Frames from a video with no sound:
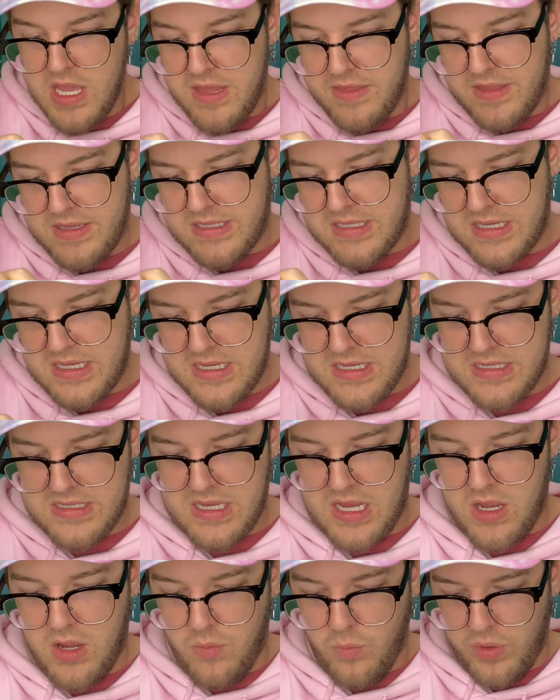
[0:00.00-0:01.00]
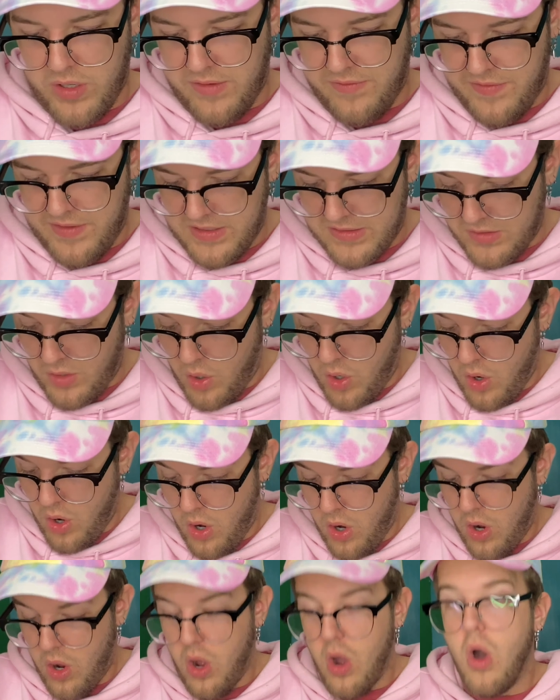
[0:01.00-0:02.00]
This is one of his,
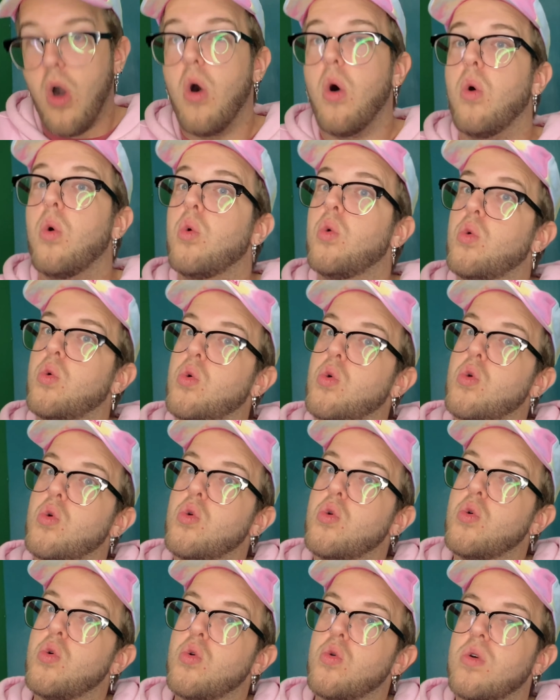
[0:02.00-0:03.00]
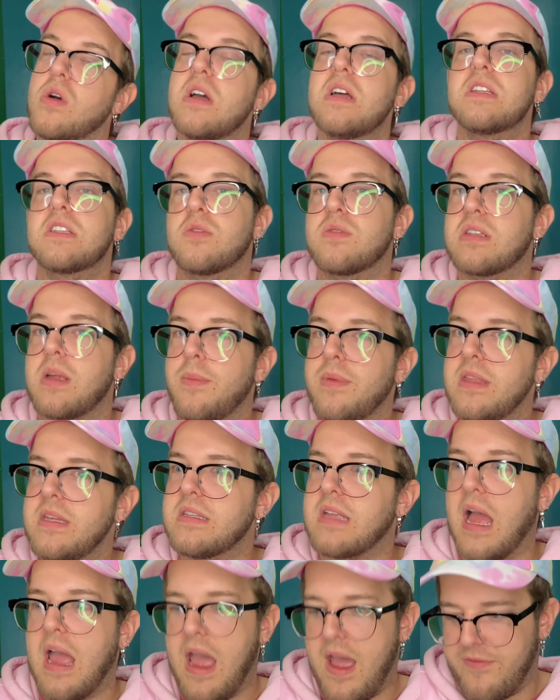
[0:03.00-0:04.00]
ooh. So some of these
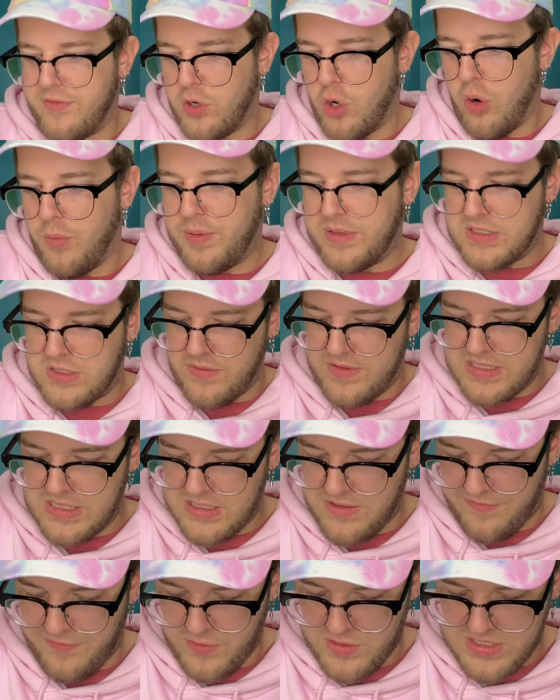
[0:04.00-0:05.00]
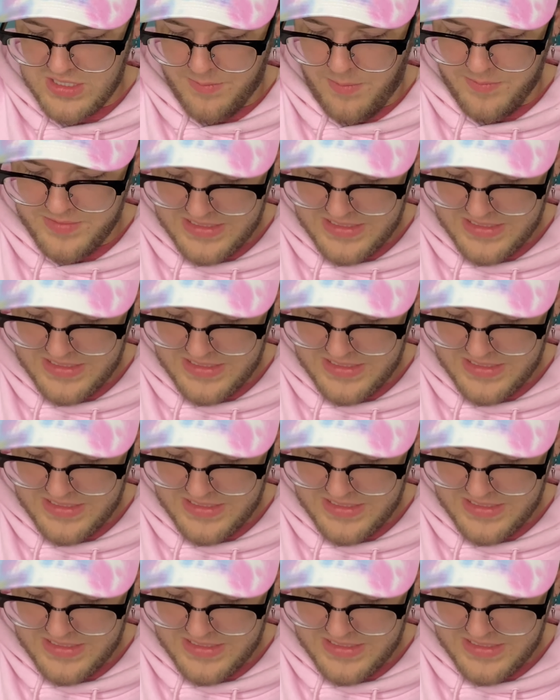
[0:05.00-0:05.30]
I haven't opened. So this is the first time I'm